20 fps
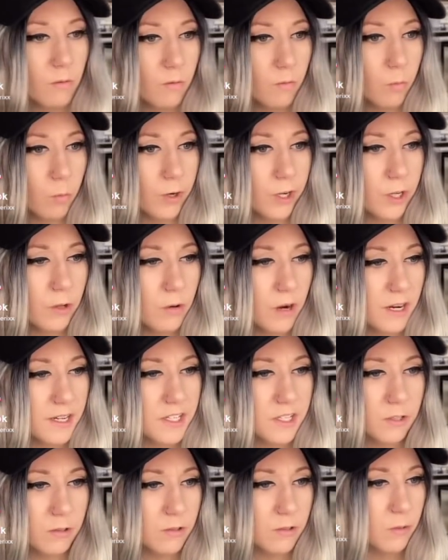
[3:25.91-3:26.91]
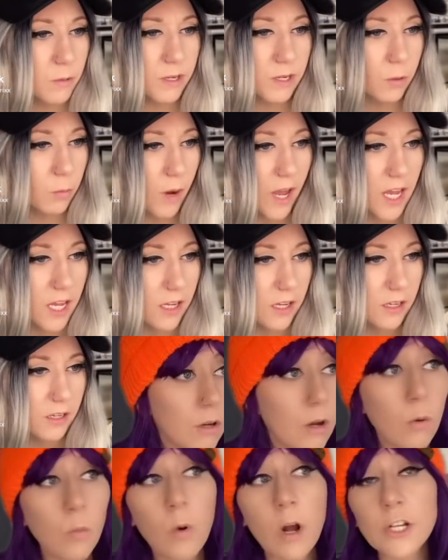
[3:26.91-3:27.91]
What are you guys still doing awake?
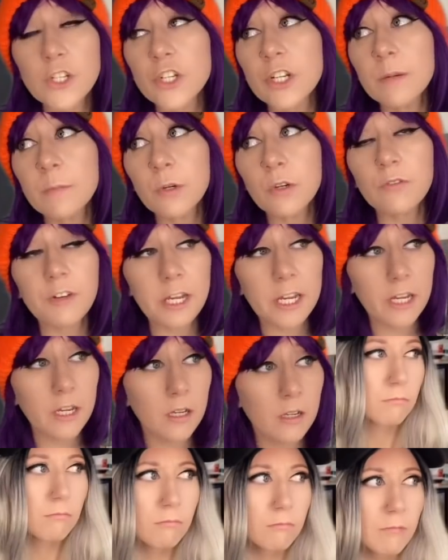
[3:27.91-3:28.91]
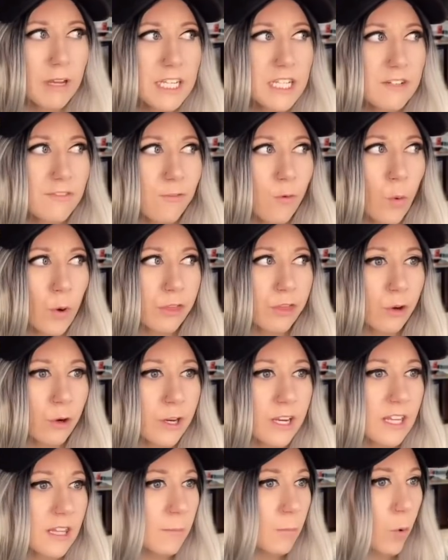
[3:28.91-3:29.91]
Watching a movie? It's 4.30 in the